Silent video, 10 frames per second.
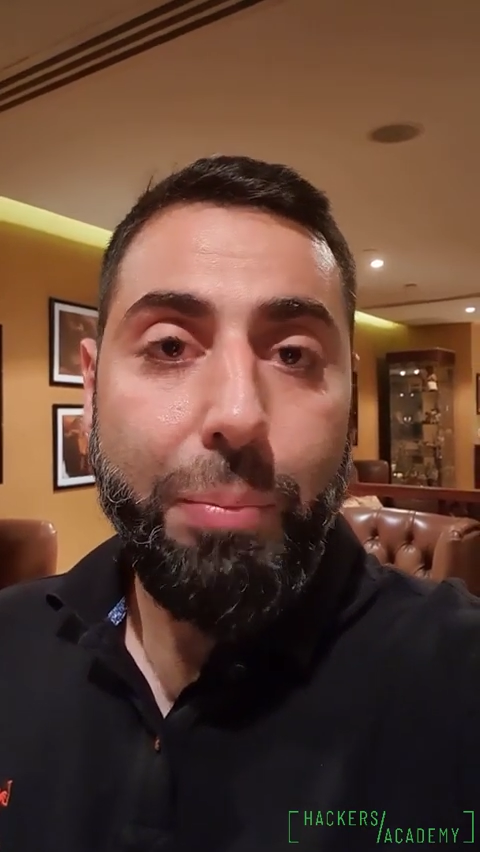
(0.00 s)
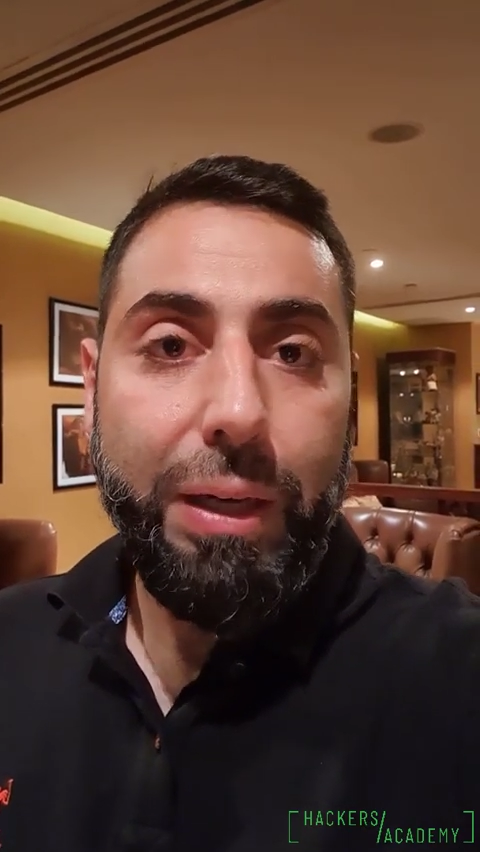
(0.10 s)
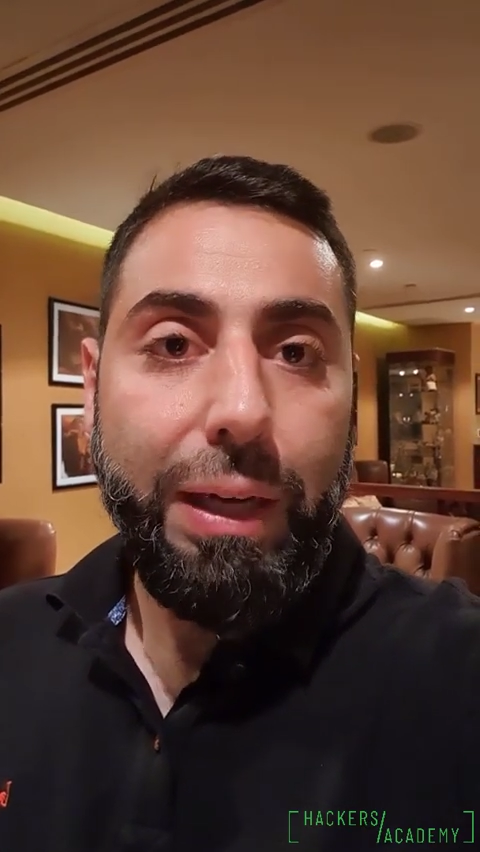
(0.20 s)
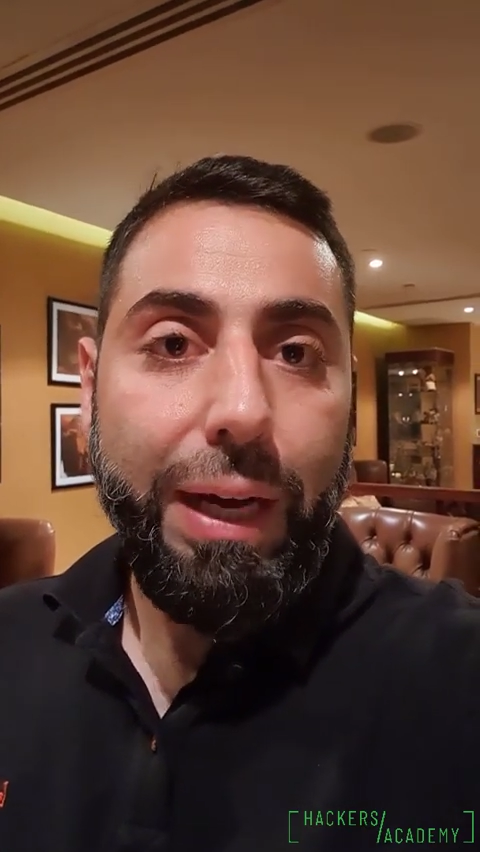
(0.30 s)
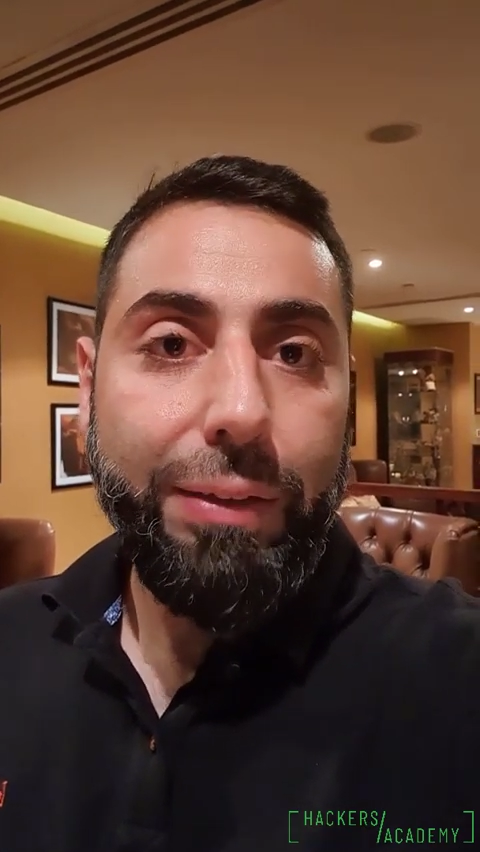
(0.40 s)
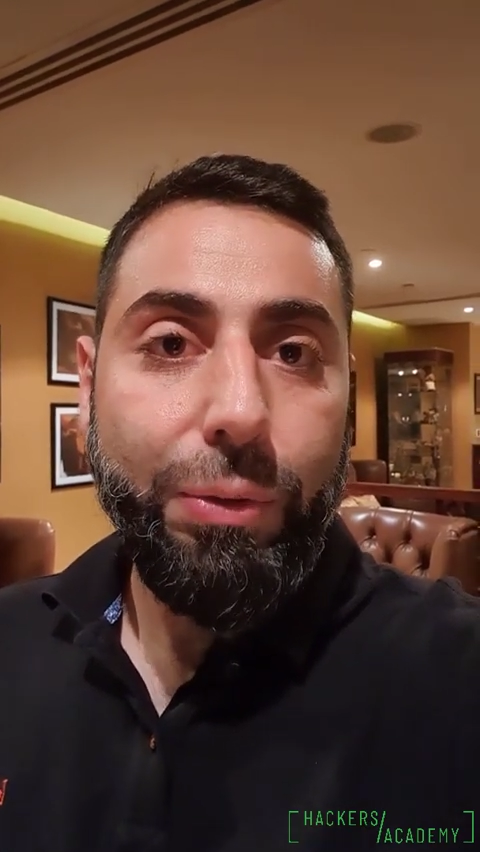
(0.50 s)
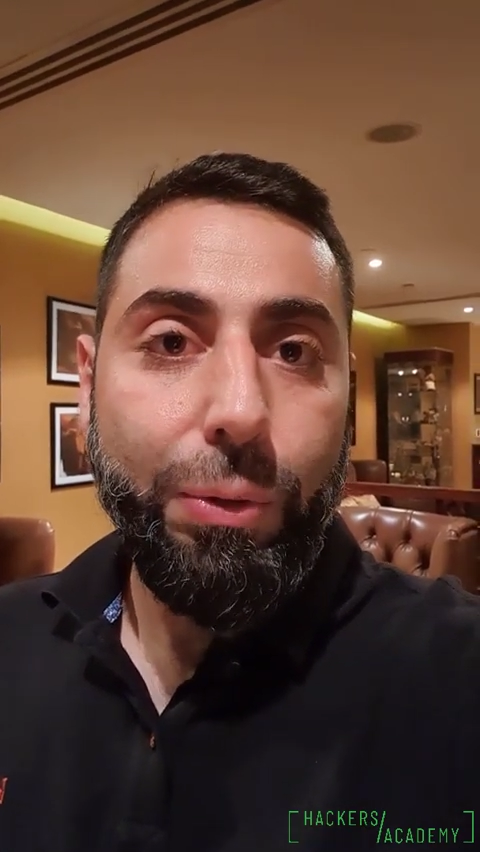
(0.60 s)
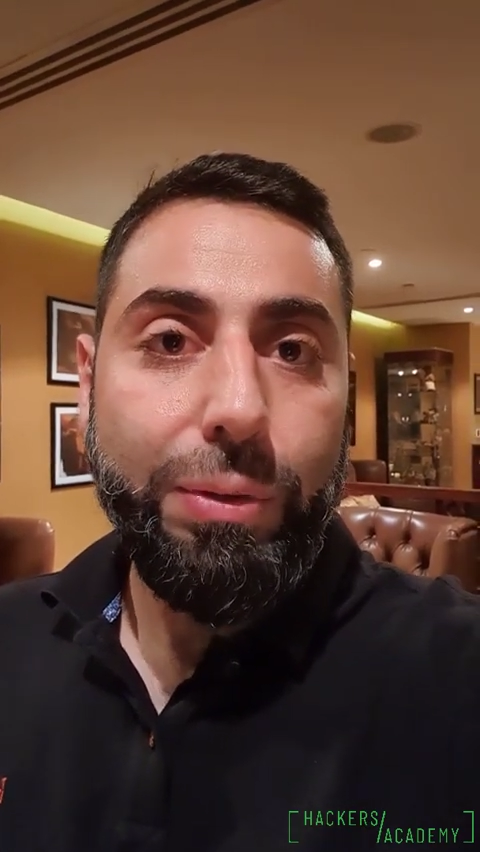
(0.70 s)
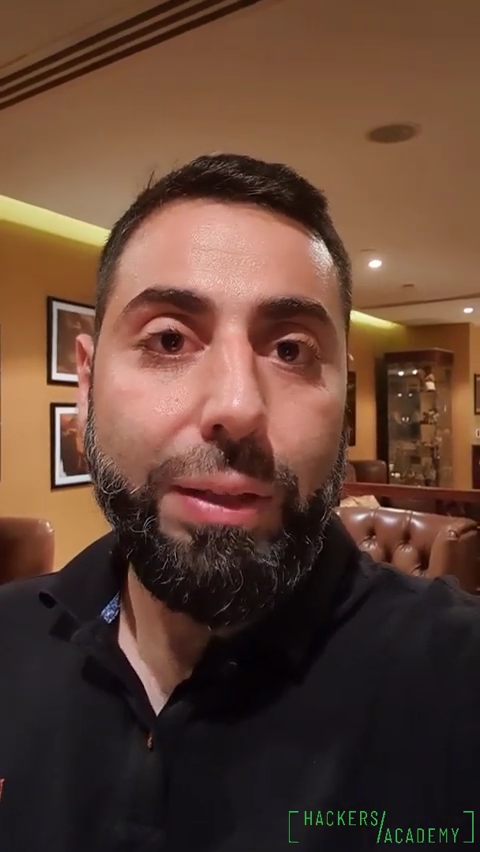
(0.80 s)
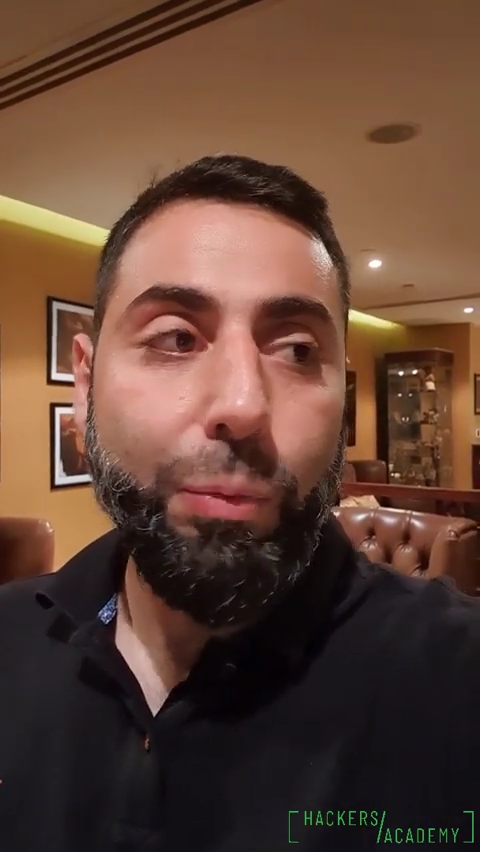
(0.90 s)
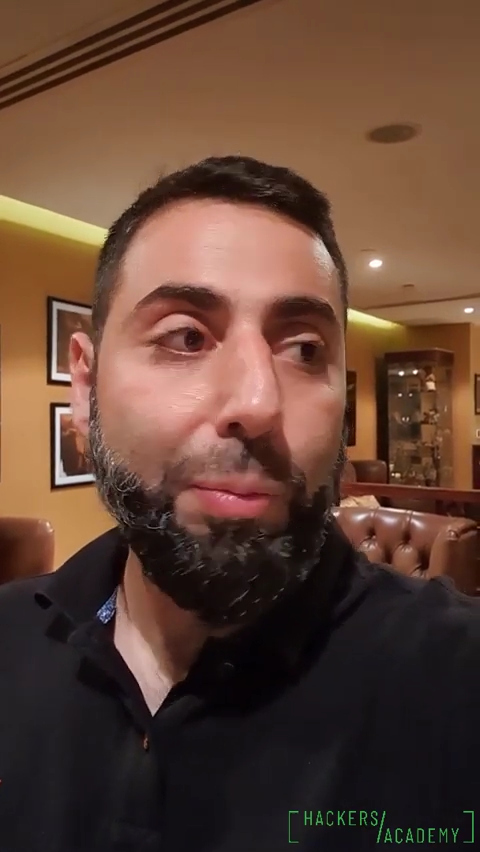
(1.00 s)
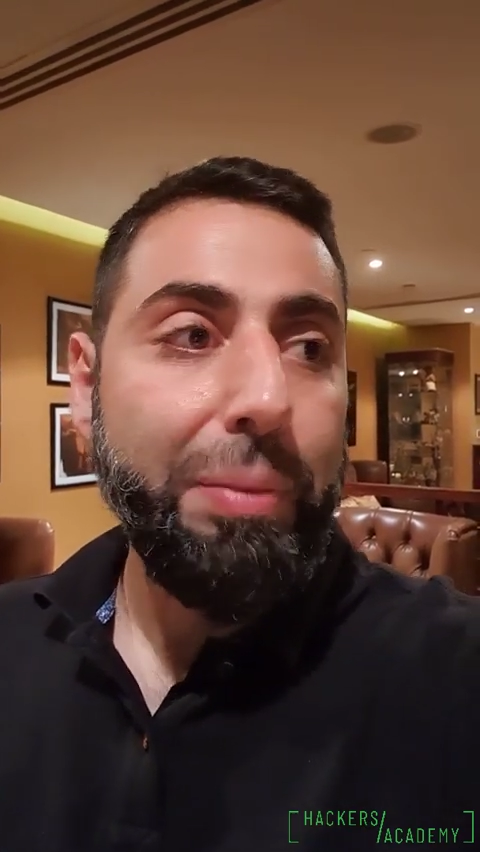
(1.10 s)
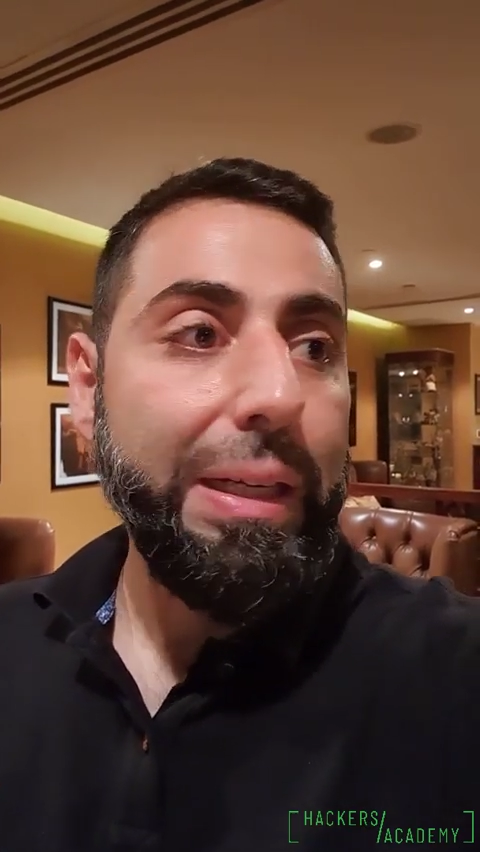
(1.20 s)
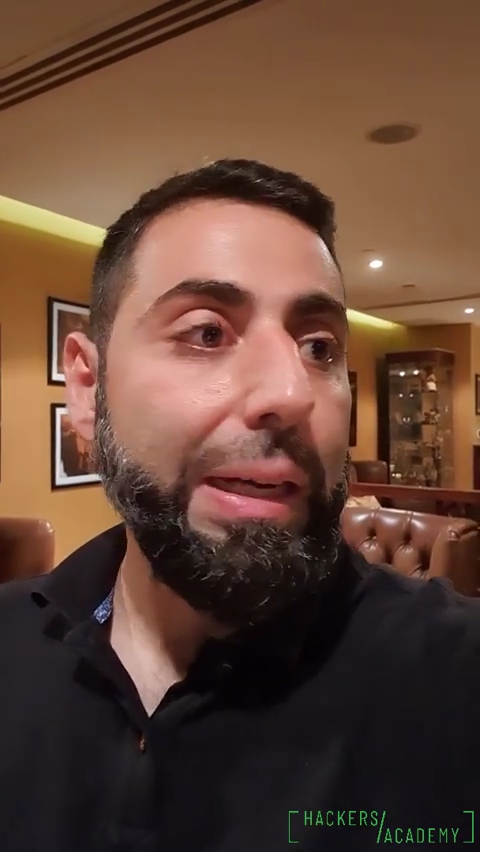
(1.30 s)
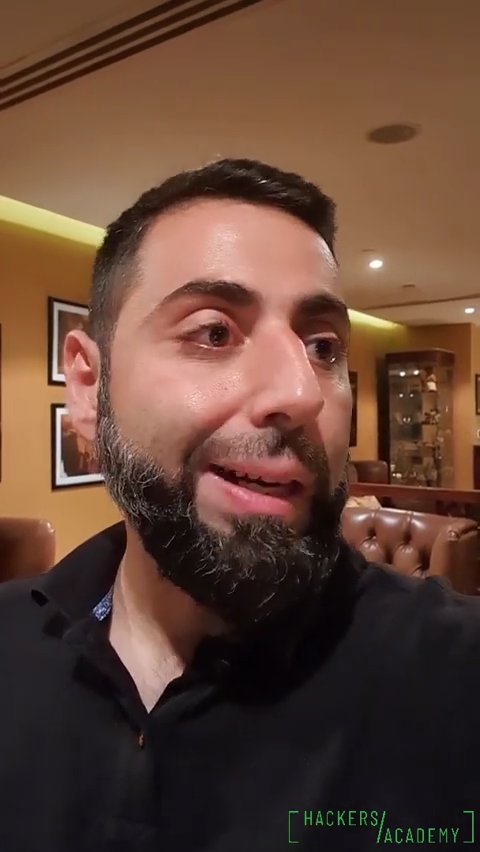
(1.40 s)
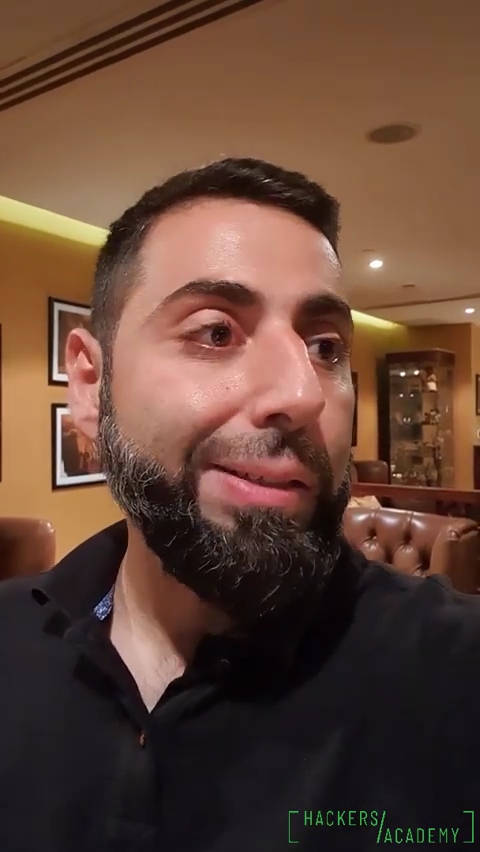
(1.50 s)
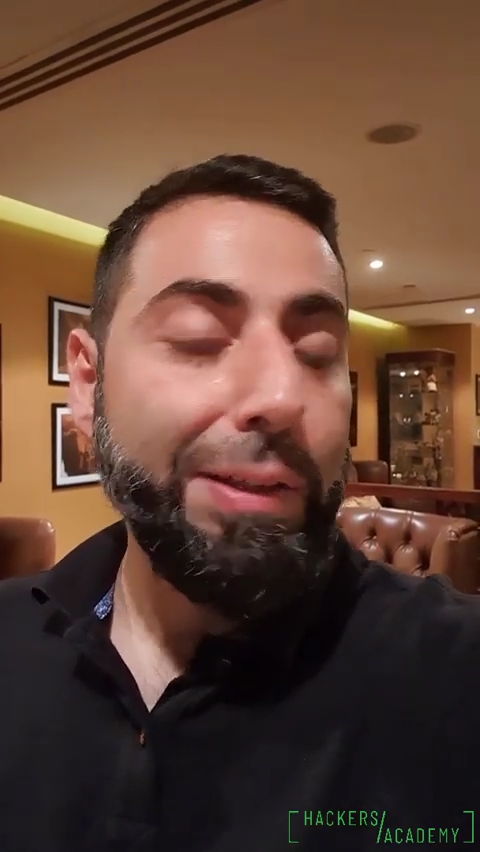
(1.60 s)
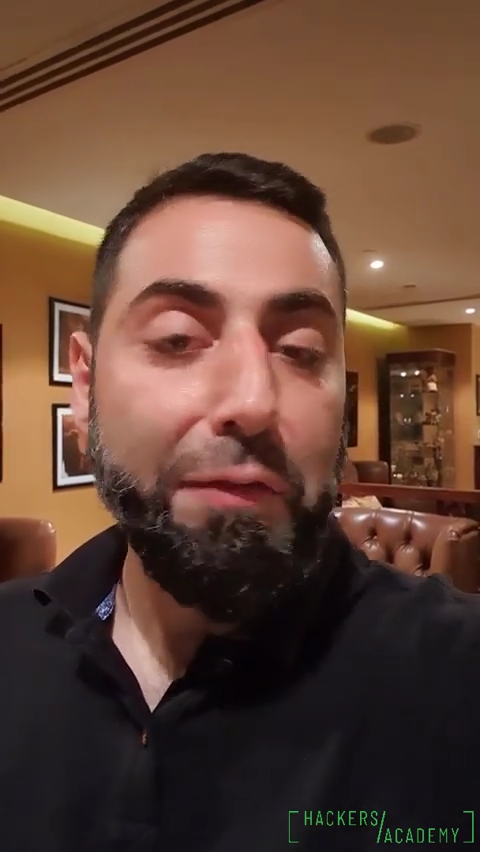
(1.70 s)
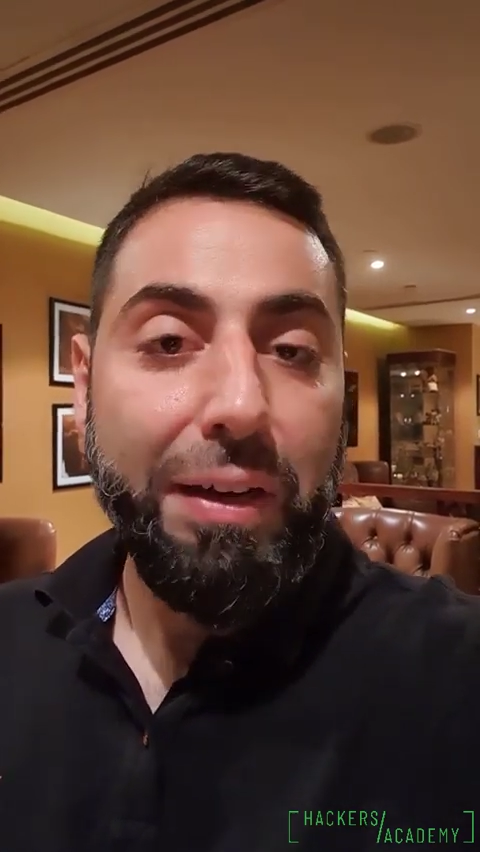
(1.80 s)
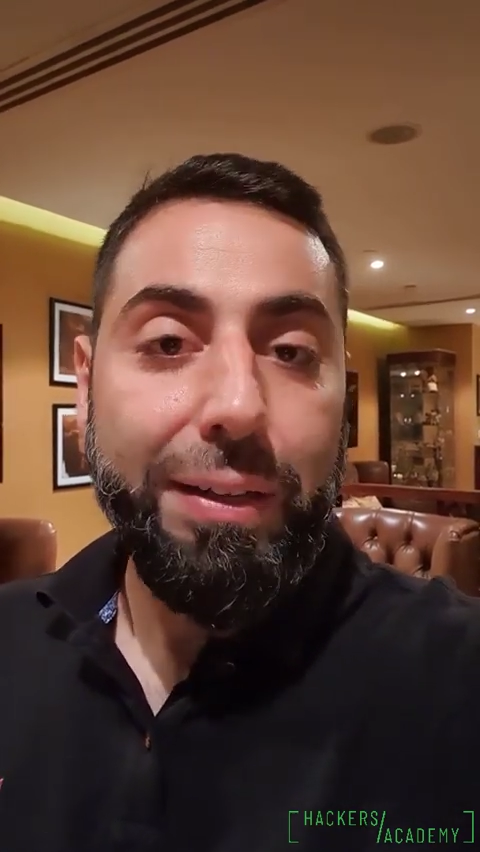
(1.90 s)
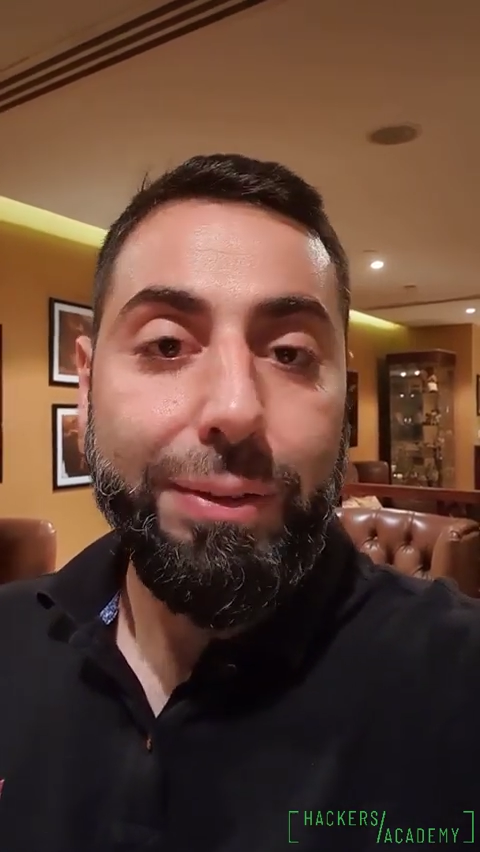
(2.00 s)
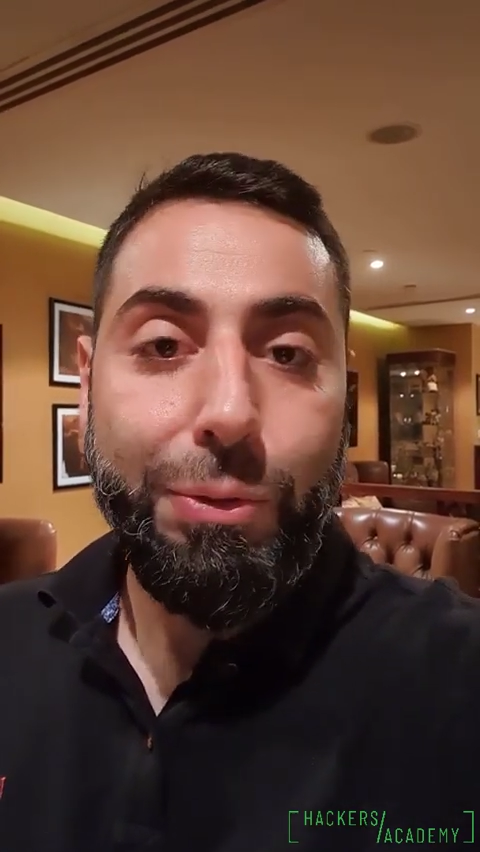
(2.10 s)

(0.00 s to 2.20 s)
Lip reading: but I thought it would be nice and fun